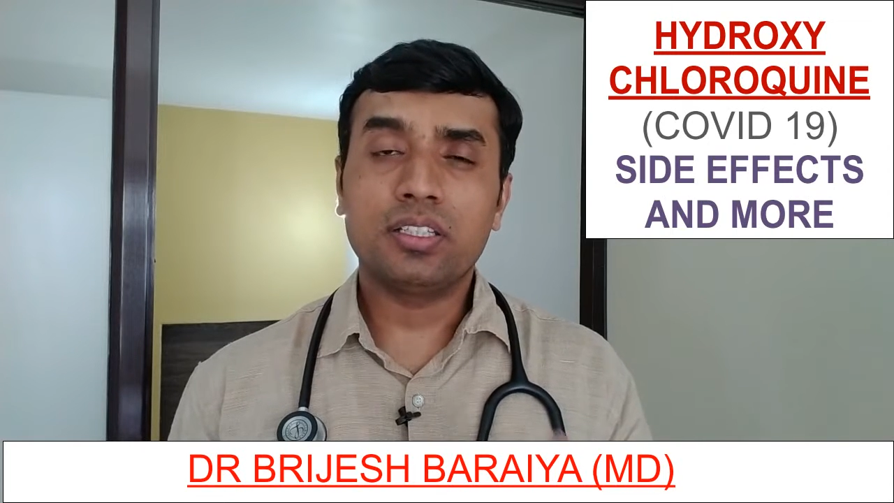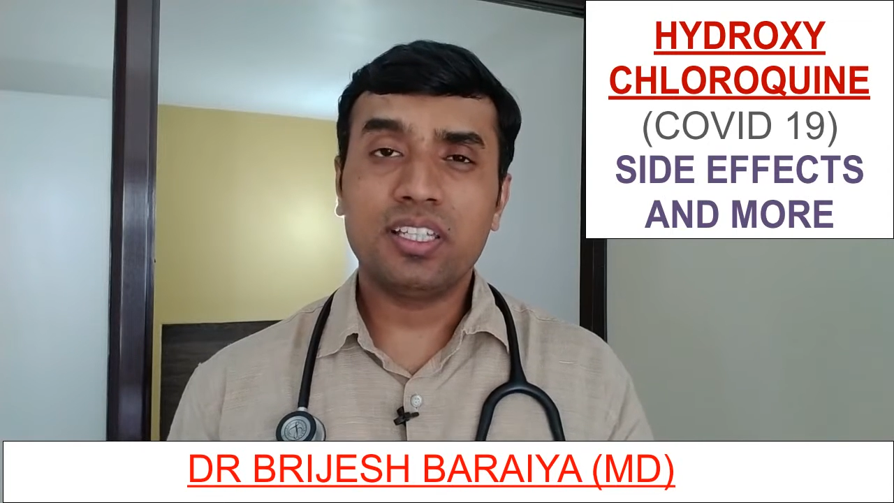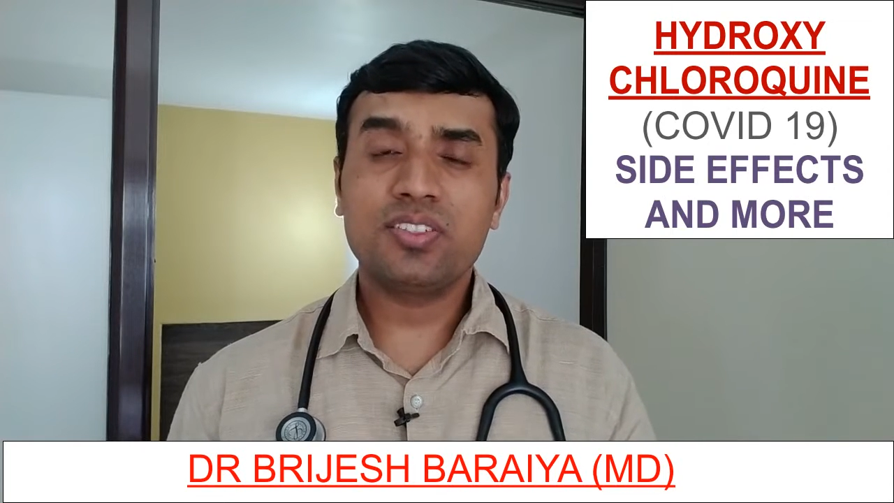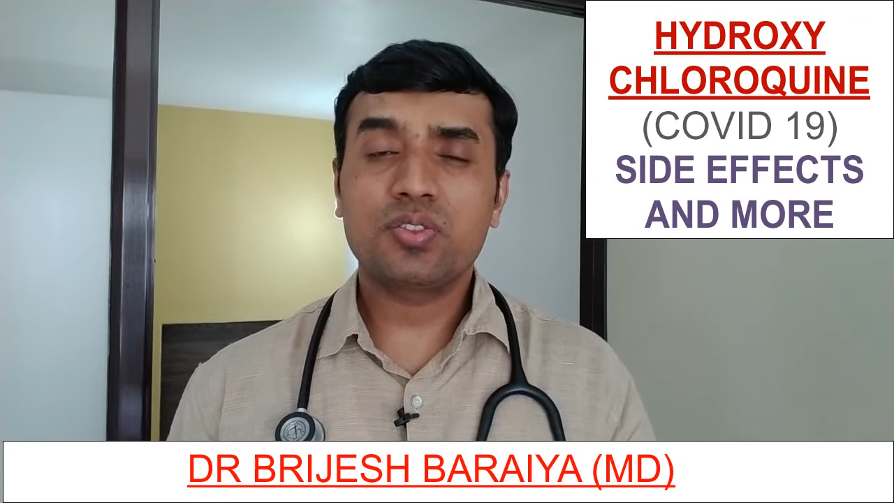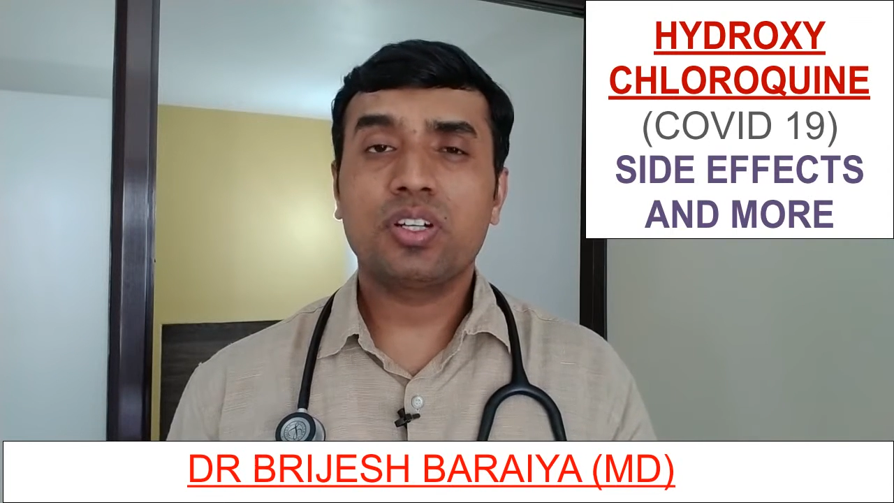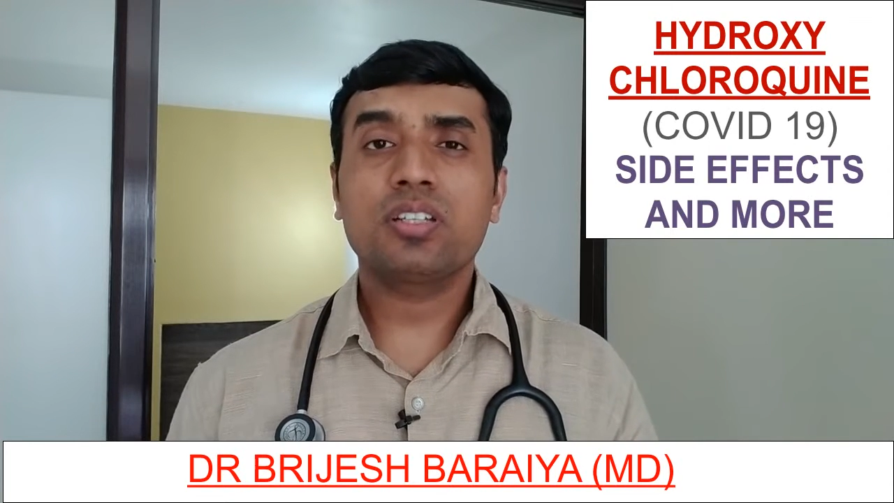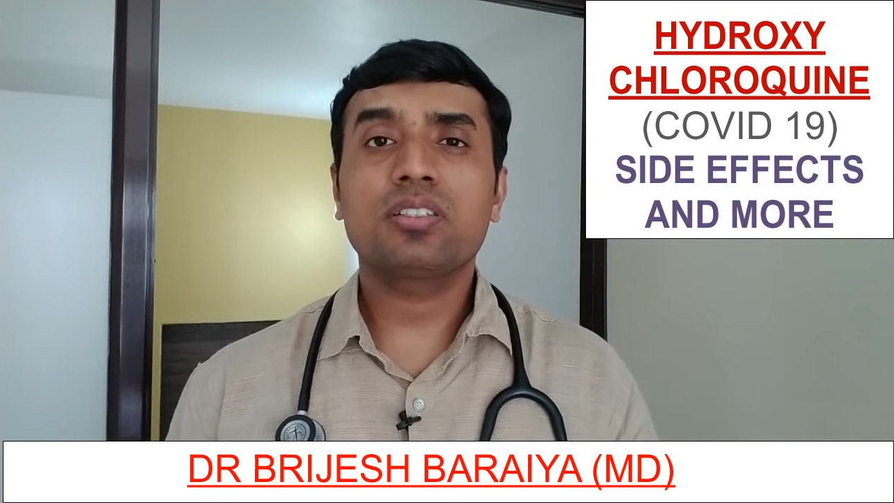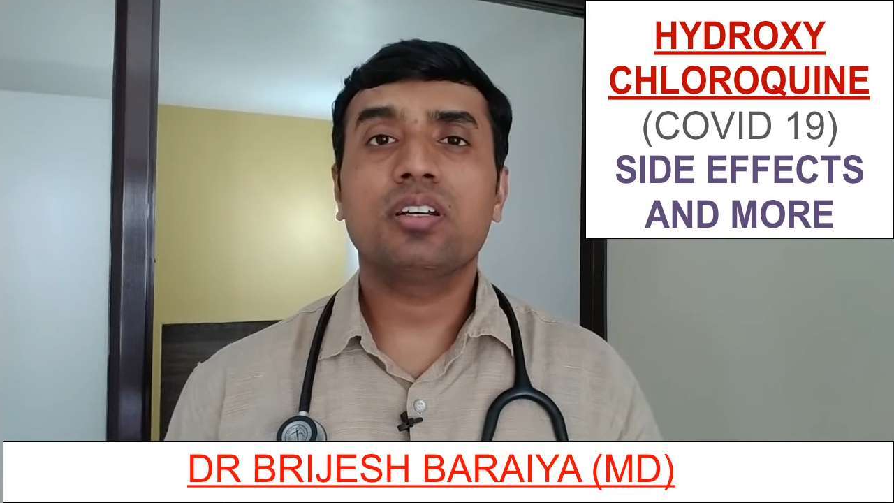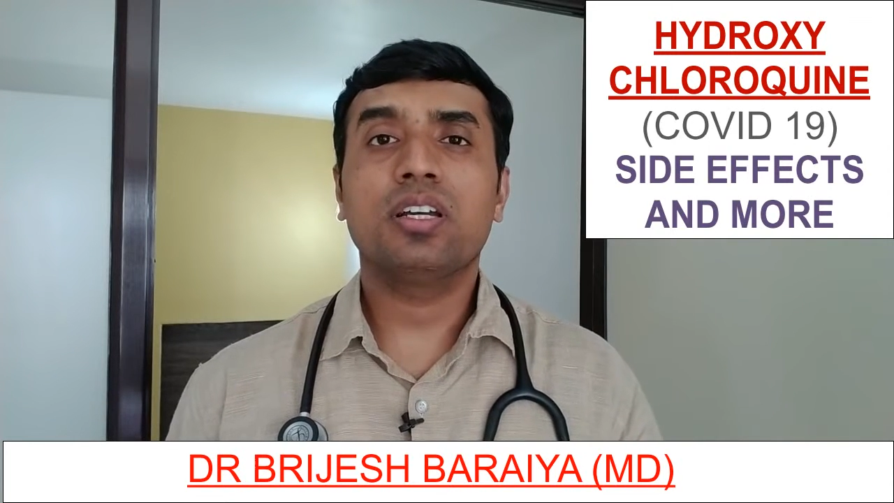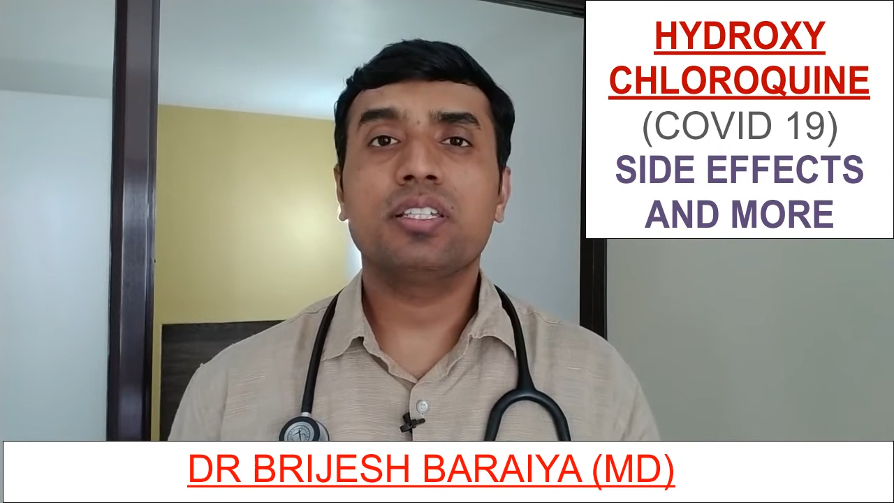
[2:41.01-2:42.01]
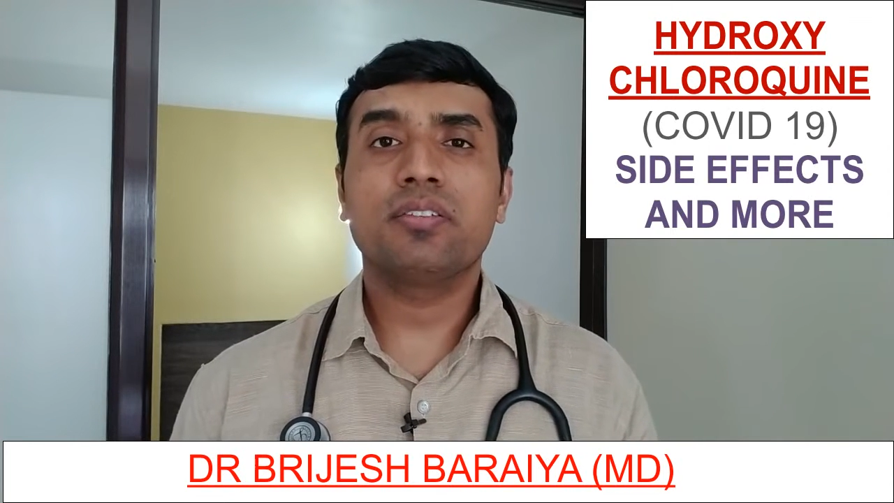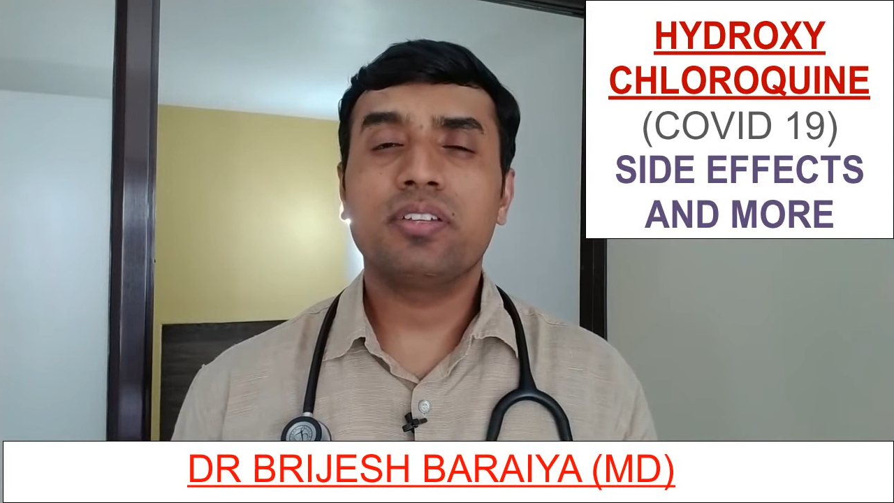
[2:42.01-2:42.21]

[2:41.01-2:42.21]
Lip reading: these drugs is